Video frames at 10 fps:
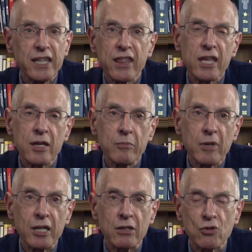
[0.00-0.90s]
Lithium
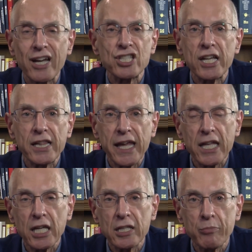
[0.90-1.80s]
and tricyclic
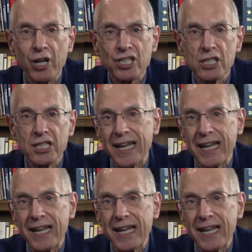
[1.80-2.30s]
antidepressants